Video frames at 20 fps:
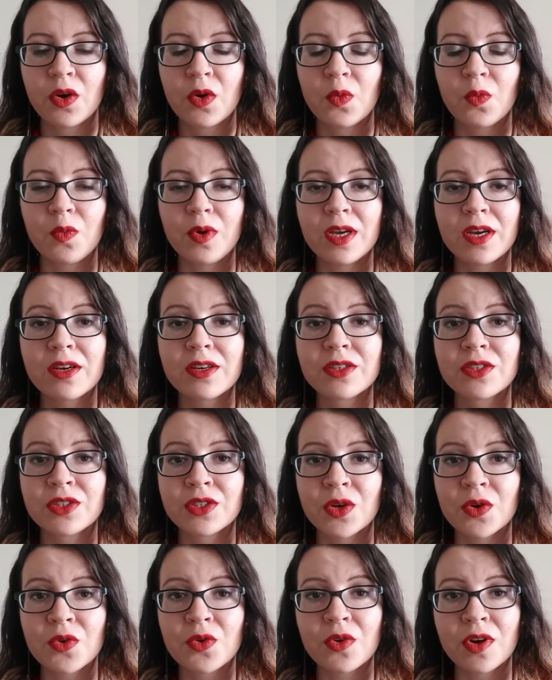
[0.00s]
We are
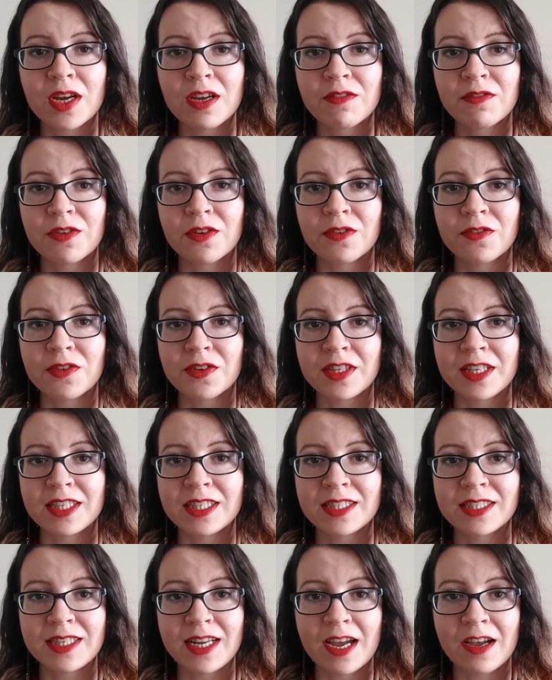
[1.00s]
so grateful for these
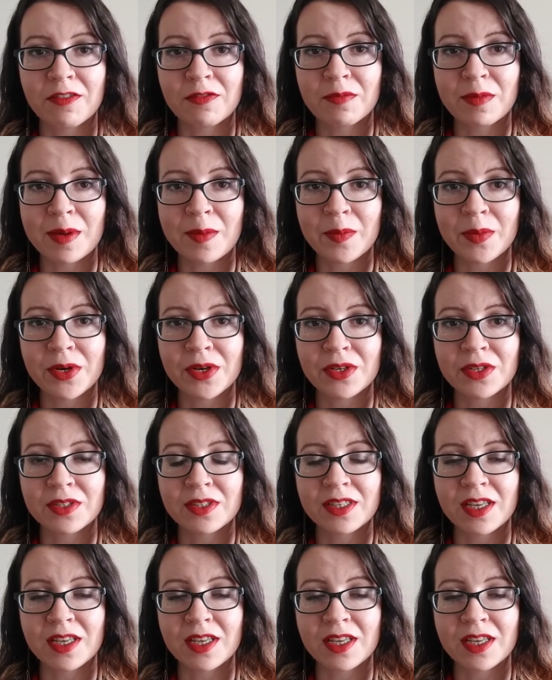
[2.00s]
staff members